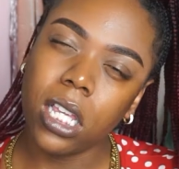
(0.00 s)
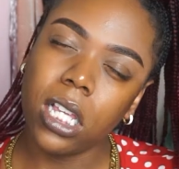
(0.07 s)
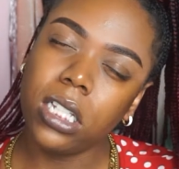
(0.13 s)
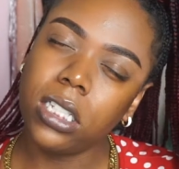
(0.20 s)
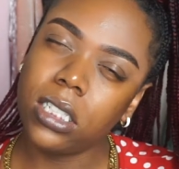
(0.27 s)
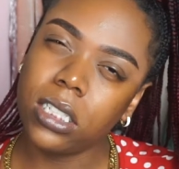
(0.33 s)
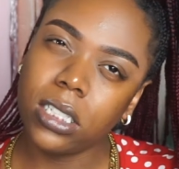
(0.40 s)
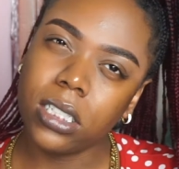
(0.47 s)

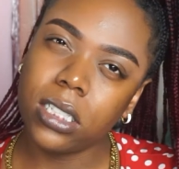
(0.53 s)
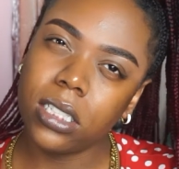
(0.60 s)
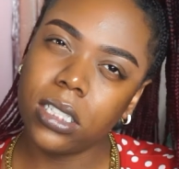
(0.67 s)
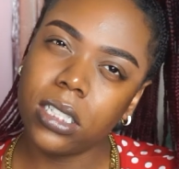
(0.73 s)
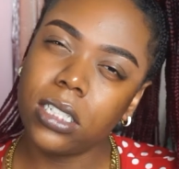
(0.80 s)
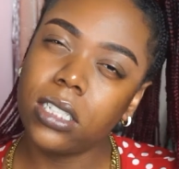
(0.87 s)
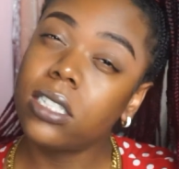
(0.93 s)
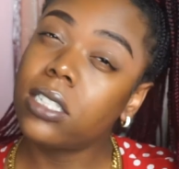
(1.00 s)
Is
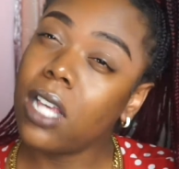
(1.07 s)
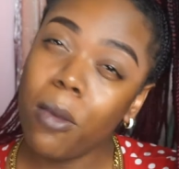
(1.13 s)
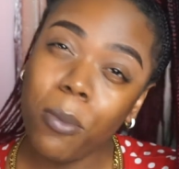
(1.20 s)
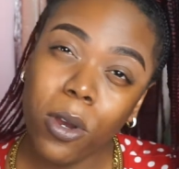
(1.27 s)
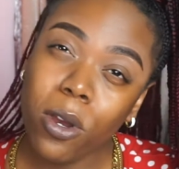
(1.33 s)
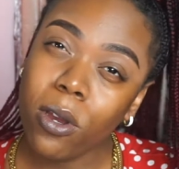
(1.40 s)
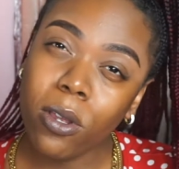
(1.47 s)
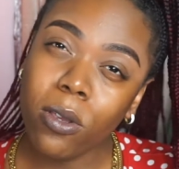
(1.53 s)
the
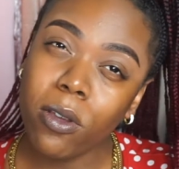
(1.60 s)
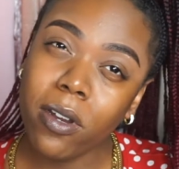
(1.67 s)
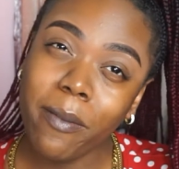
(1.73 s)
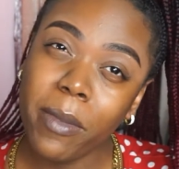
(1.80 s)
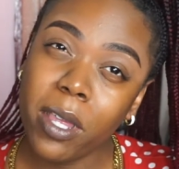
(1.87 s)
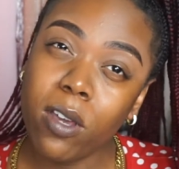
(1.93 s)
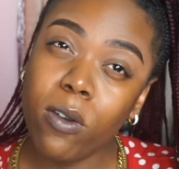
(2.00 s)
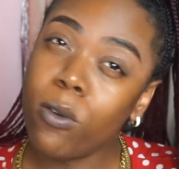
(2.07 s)
summer gonna
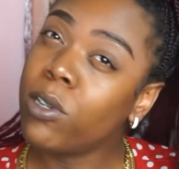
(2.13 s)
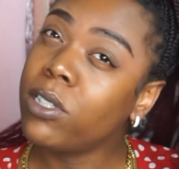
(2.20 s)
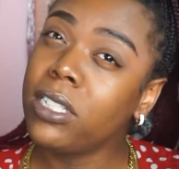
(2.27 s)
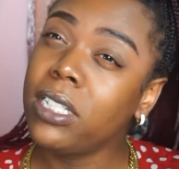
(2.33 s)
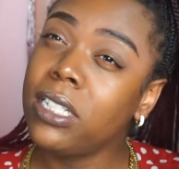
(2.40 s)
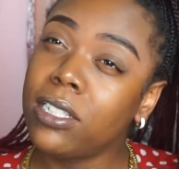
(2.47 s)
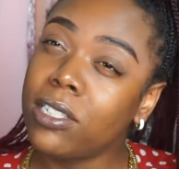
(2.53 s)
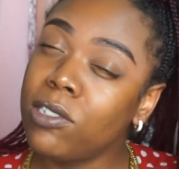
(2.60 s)
be
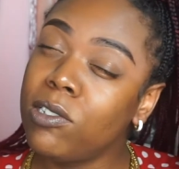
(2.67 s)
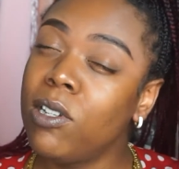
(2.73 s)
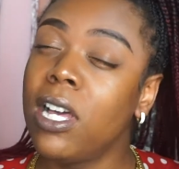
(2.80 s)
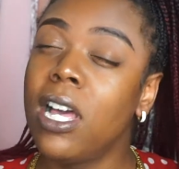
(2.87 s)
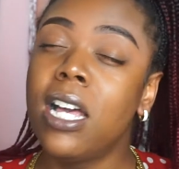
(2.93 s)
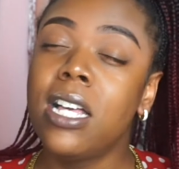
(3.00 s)
quarantined too?